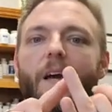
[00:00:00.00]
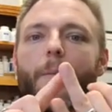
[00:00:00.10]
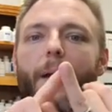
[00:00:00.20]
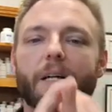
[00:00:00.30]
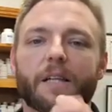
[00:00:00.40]

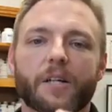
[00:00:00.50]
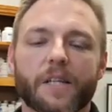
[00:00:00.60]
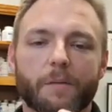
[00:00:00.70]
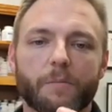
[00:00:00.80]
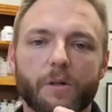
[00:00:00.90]
Am I clearing
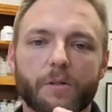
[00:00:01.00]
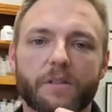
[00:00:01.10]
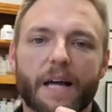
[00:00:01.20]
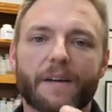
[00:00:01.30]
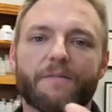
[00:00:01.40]
the immune
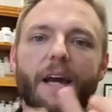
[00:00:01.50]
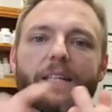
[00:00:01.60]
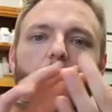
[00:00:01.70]
side effects?